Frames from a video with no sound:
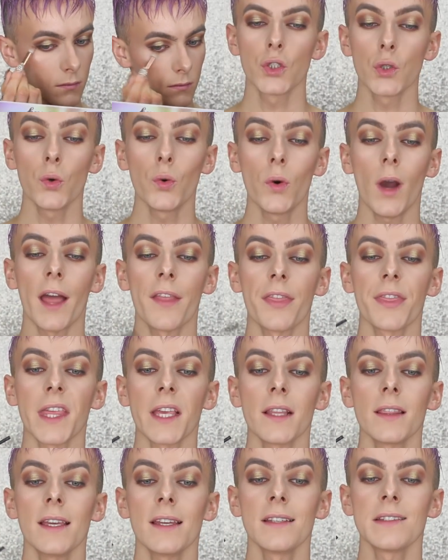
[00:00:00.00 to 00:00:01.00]
So I
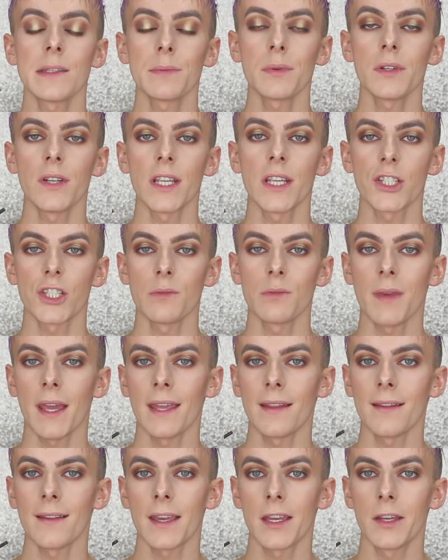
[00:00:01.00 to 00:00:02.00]
think the inspiration
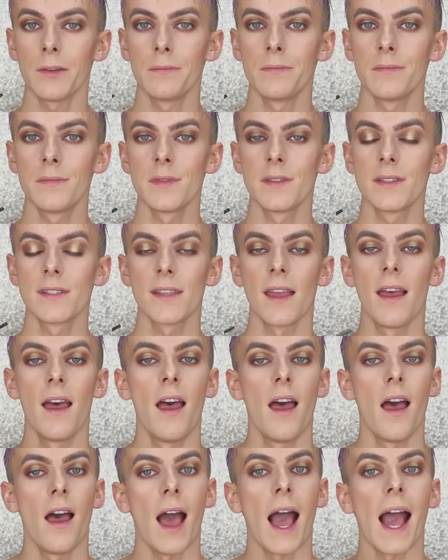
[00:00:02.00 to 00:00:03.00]
behind Kim's
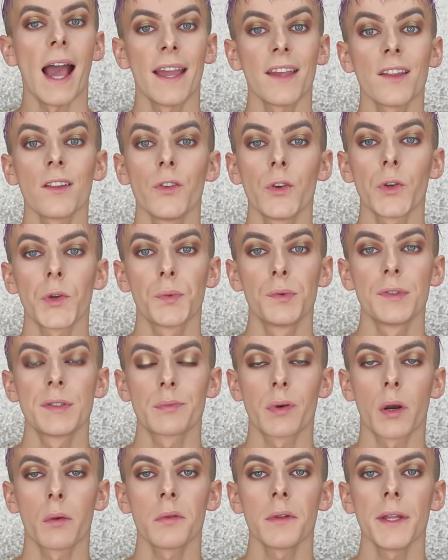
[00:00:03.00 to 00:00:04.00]
eye look was
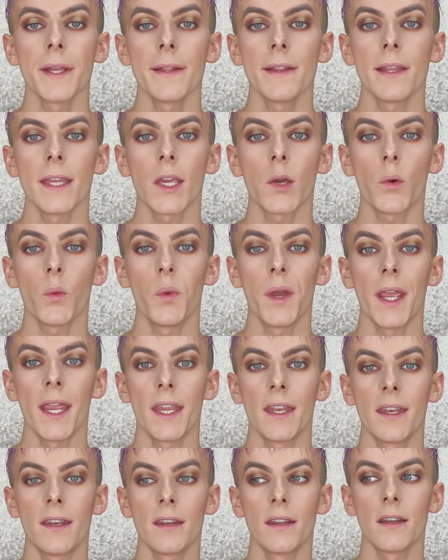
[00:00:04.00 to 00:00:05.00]
probably like
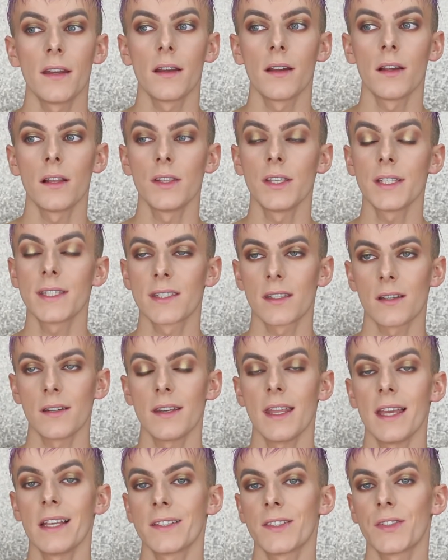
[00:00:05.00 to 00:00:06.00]
when the
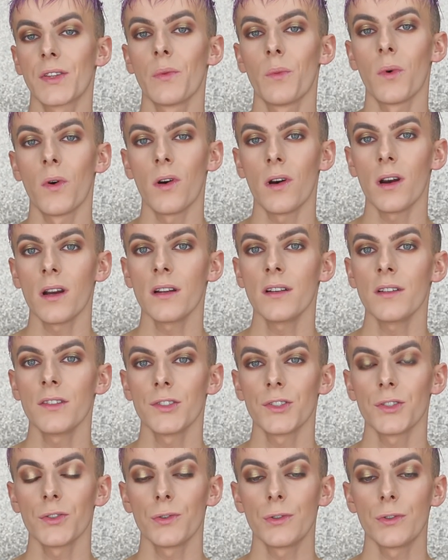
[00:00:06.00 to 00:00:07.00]
sun hits the water,
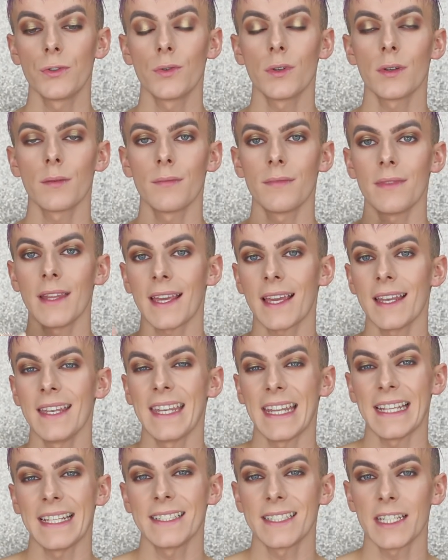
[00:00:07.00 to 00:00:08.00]
so like a
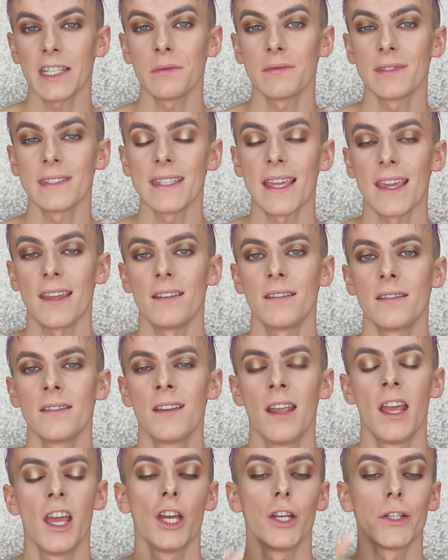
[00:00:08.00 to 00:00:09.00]
nighttime setting,